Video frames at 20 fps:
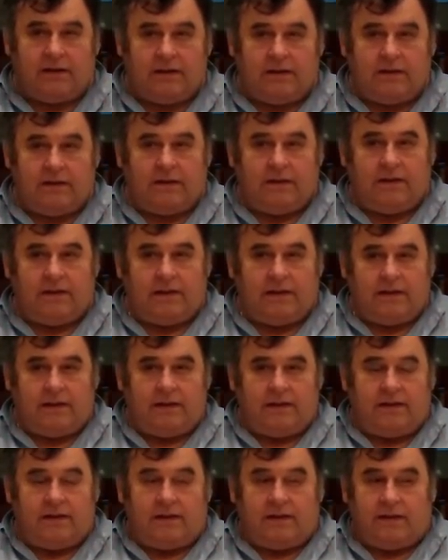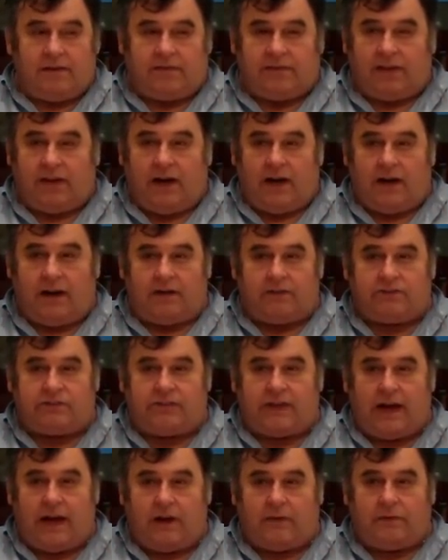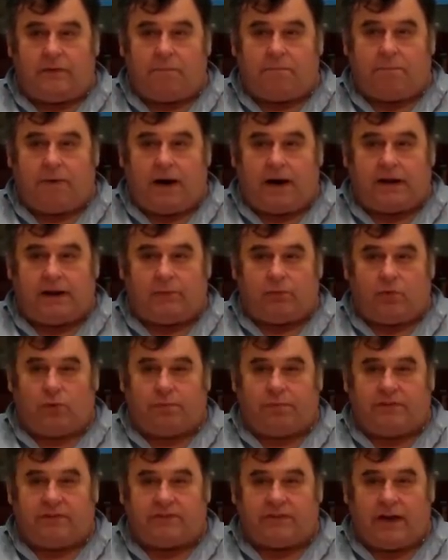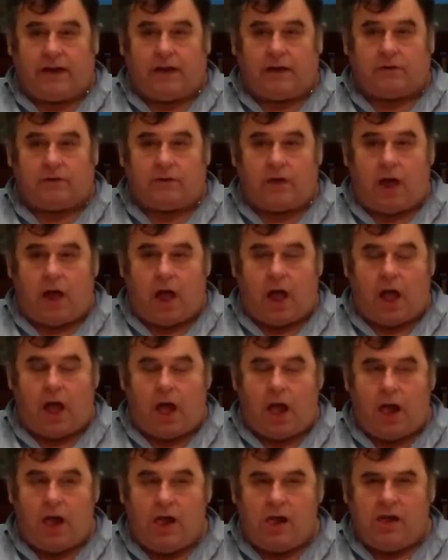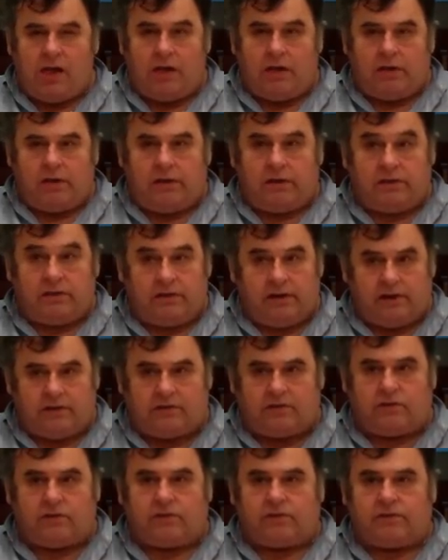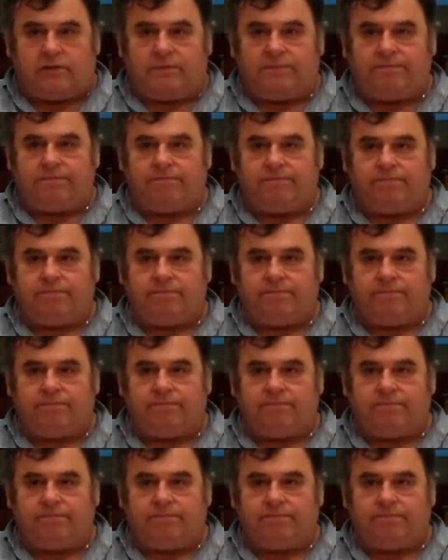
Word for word: If the eye is sound, the body will be sound. Teachers,